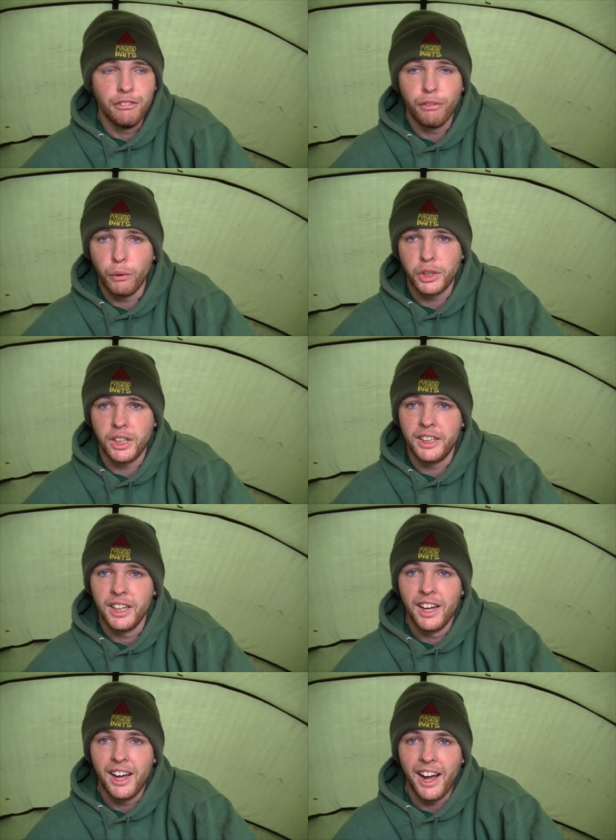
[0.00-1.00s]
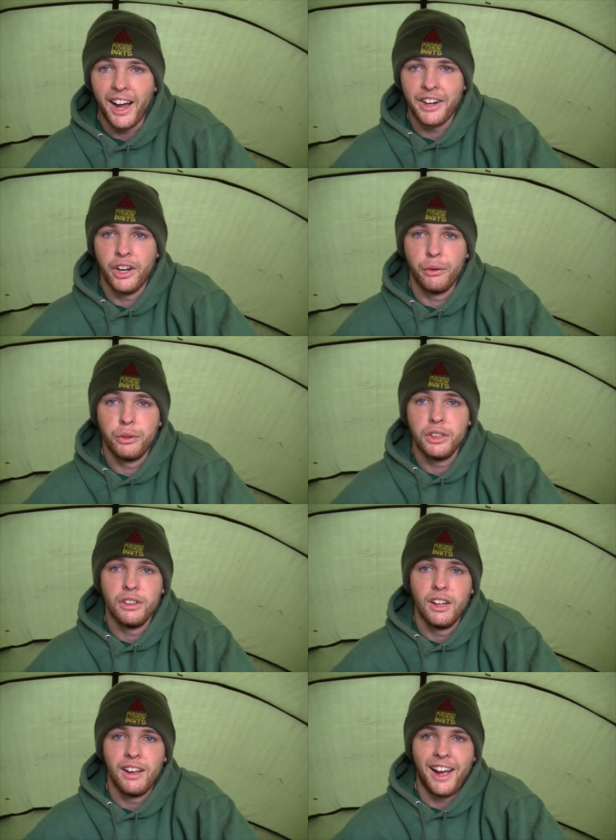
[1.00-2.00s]
Unfortunately, had no
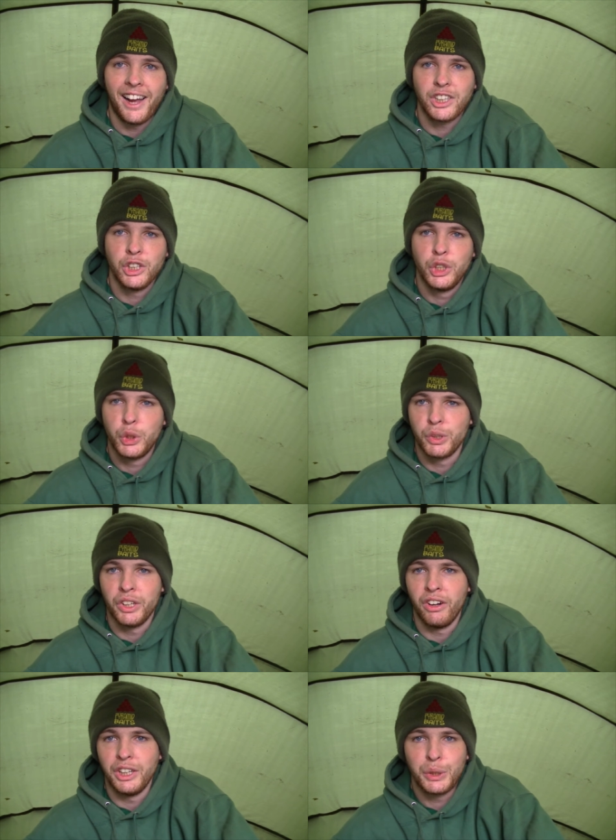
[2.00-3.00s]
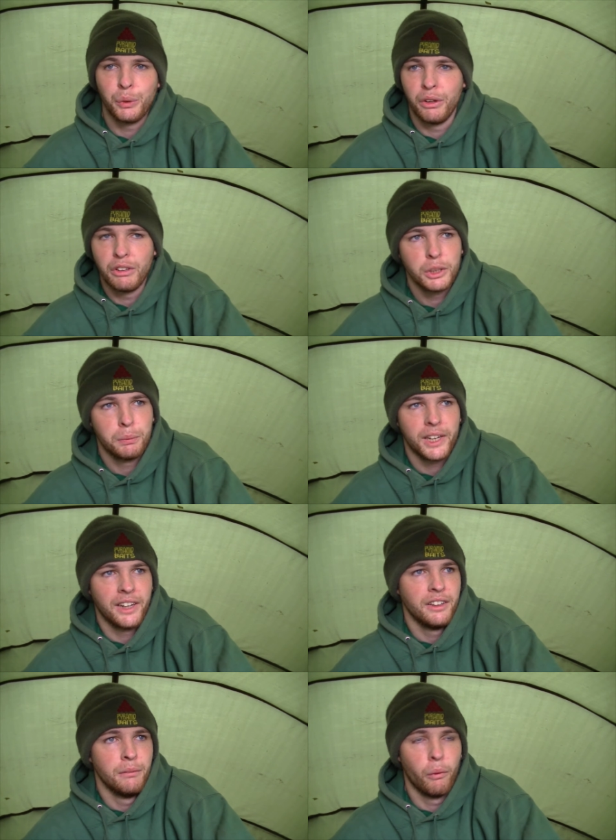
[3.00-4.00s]
action during the night at all, and I was up again
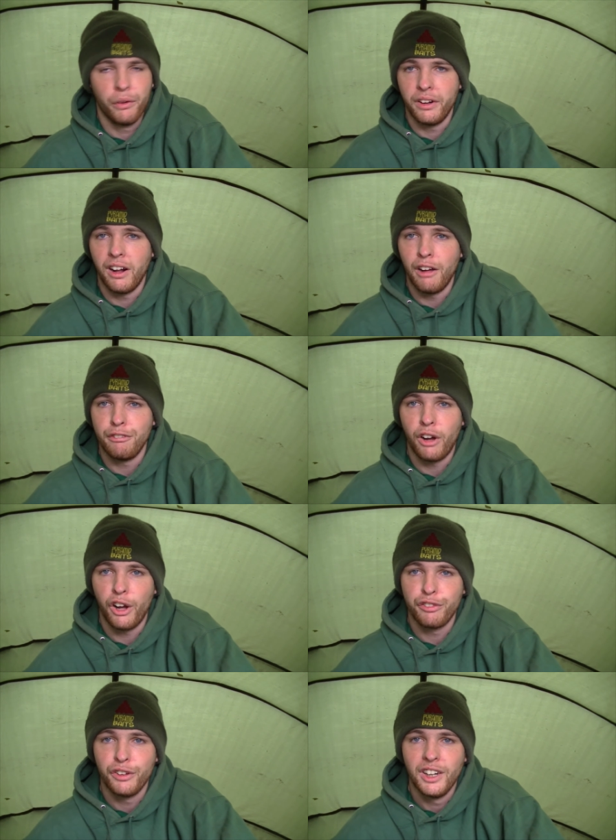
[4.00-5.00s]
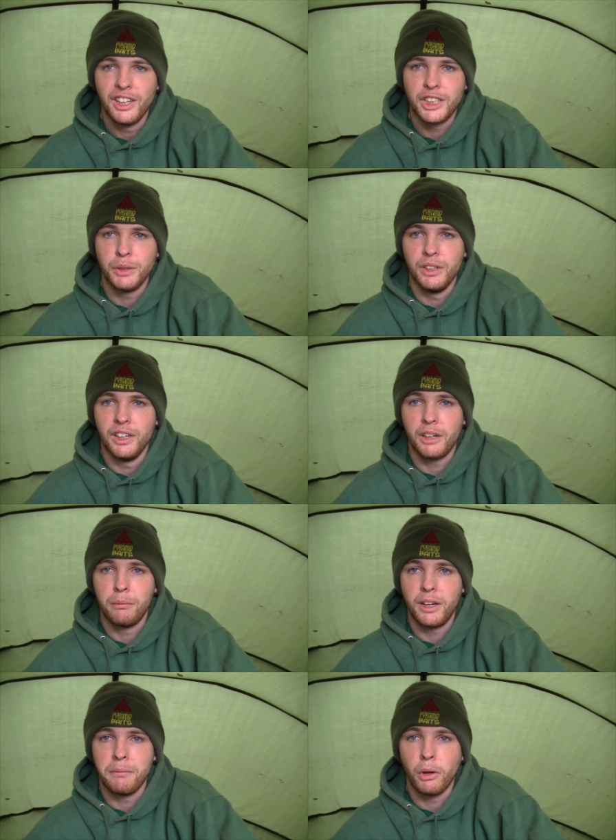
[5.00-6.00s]
in the morning at 5:30 to
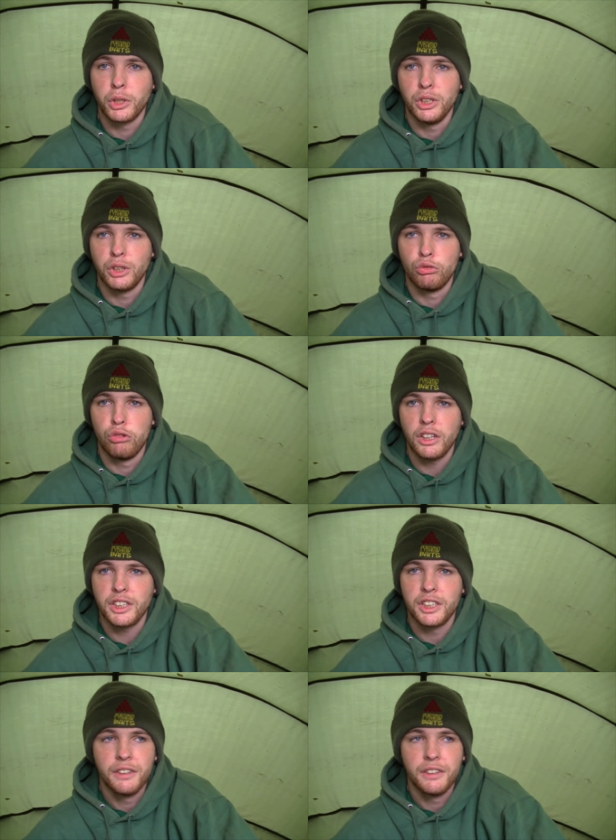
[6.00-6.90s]
completely motionless rods.